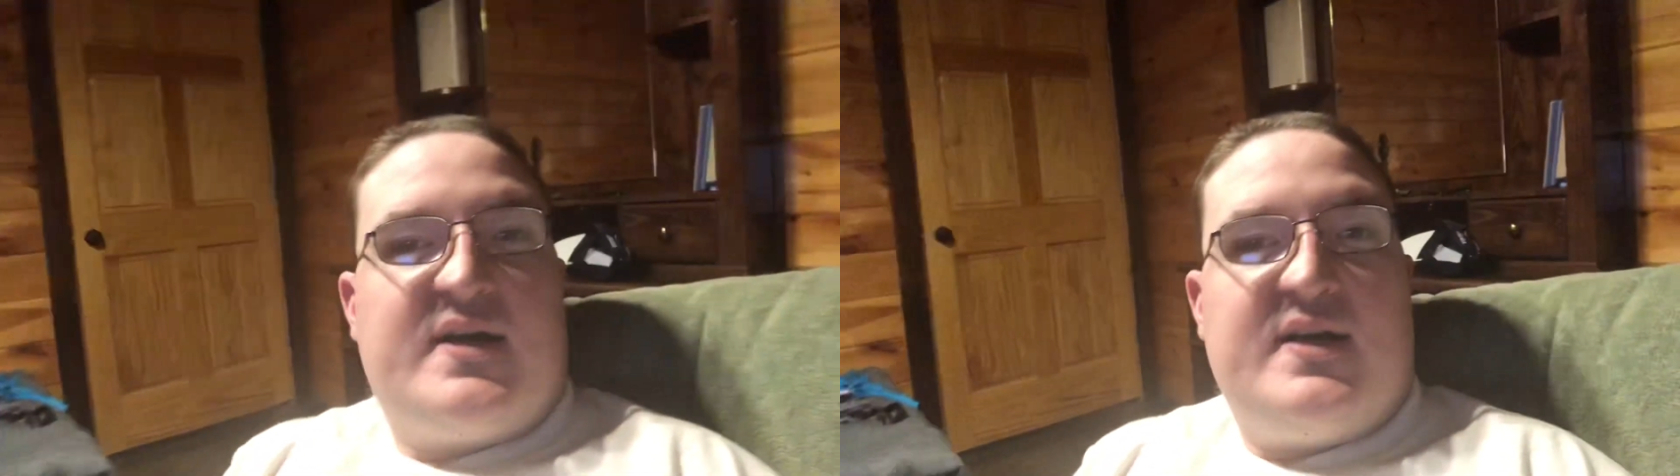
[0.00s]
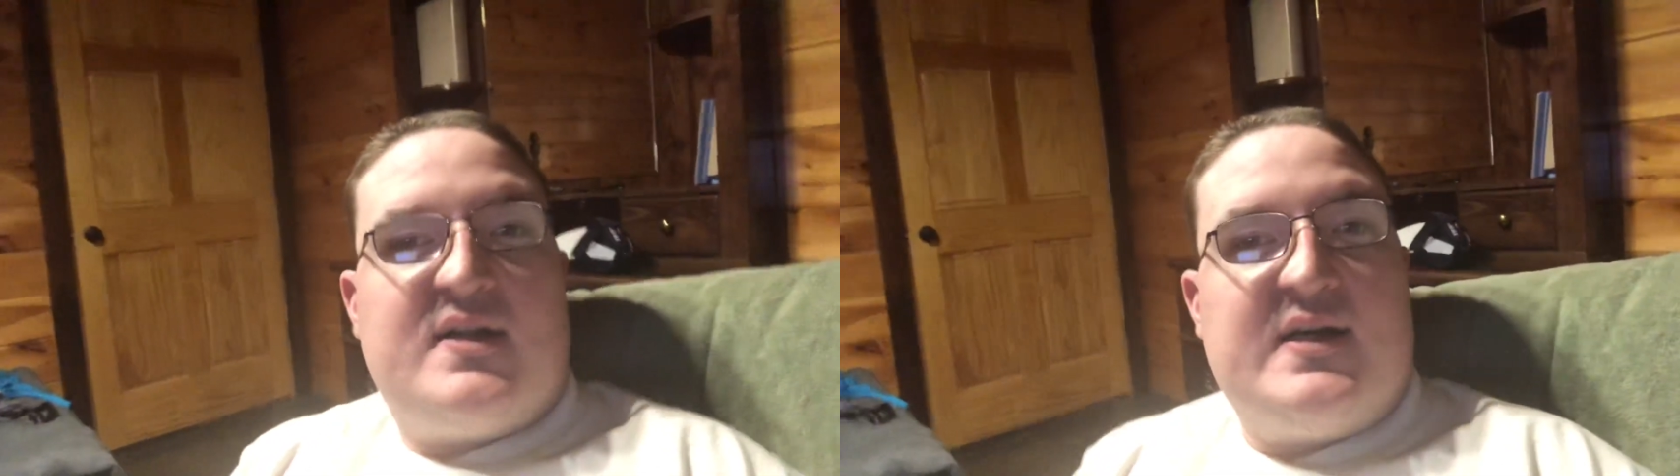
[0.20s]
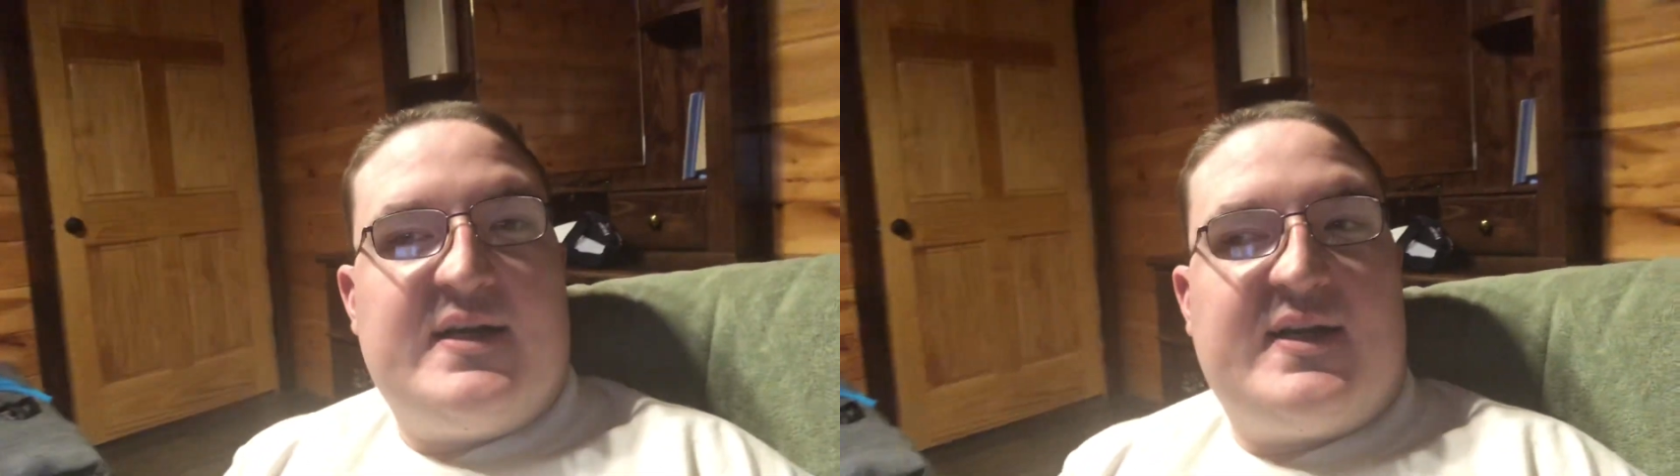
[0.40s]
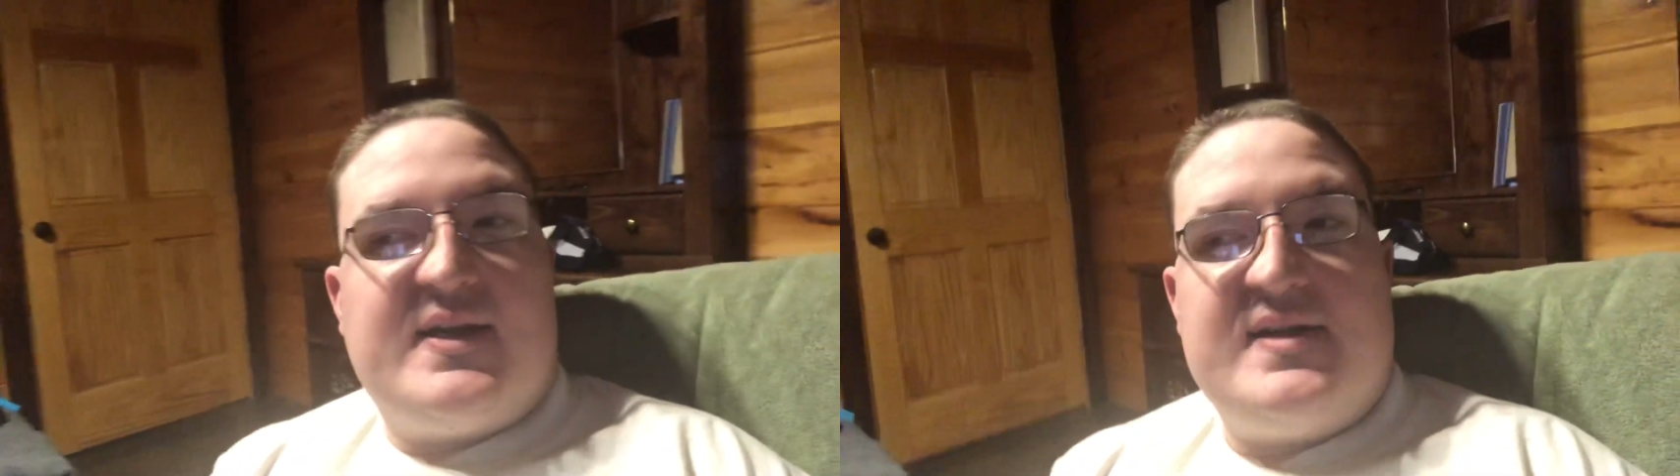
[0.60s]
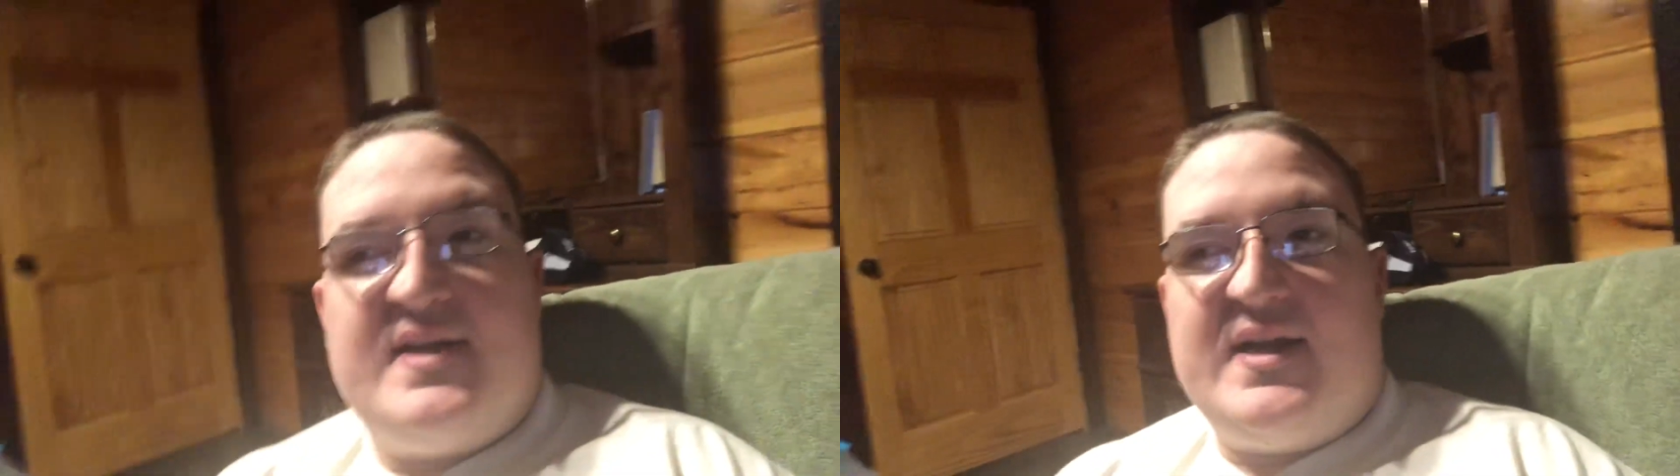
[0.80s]
of like
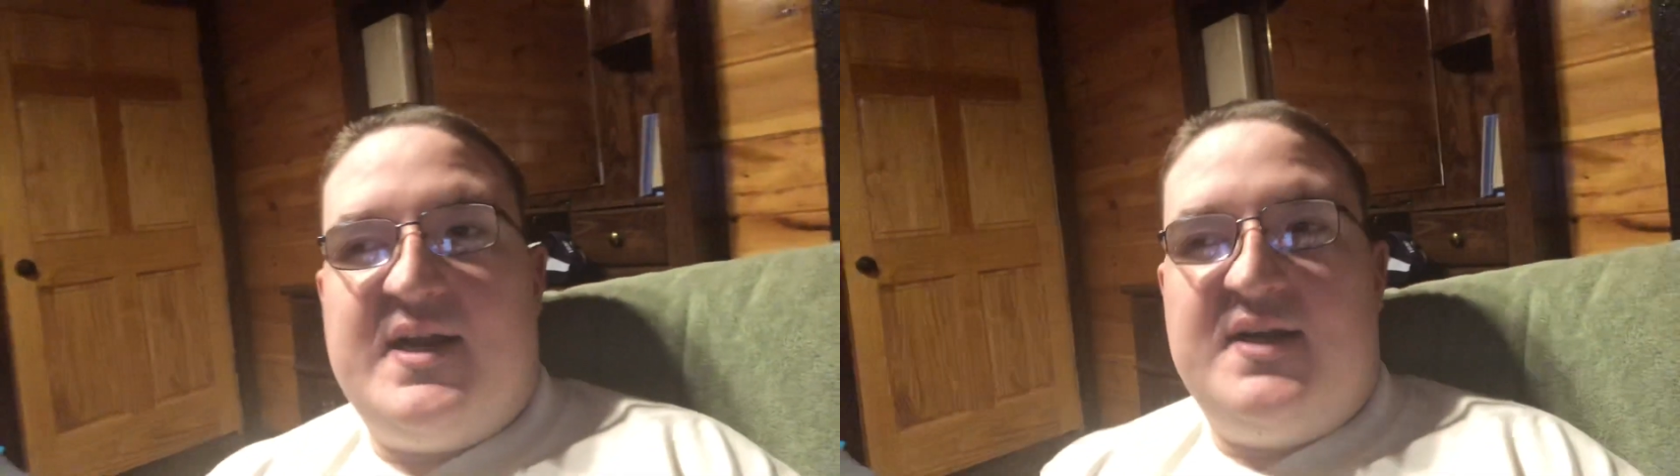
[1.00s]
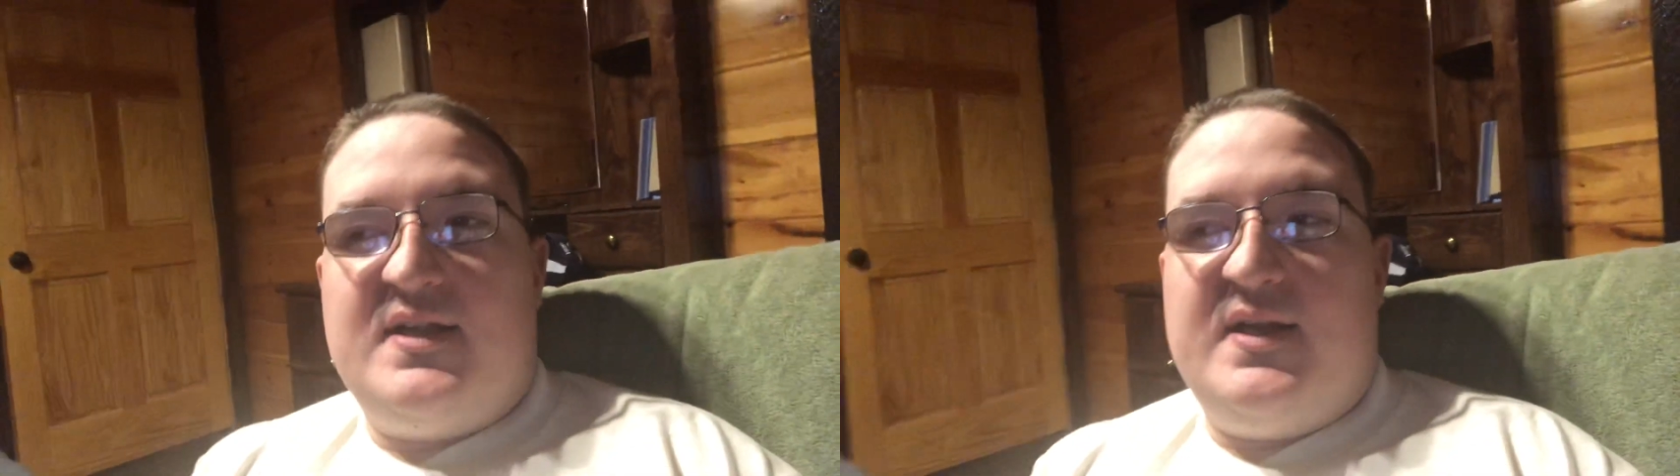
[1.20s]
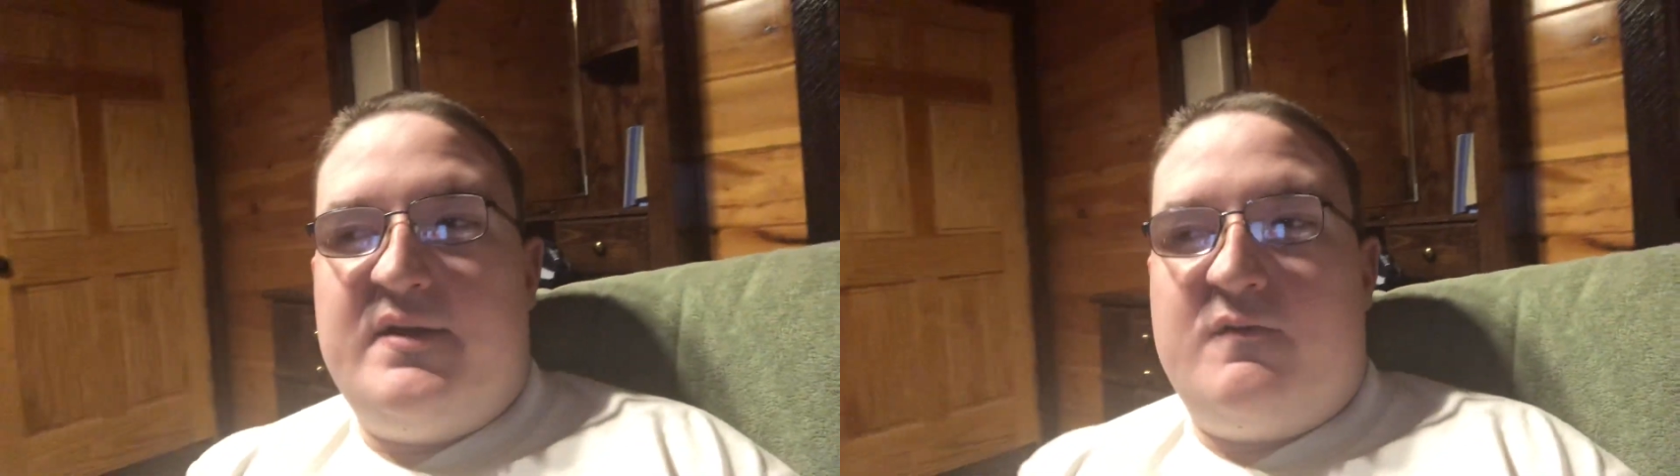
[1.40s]
the Daily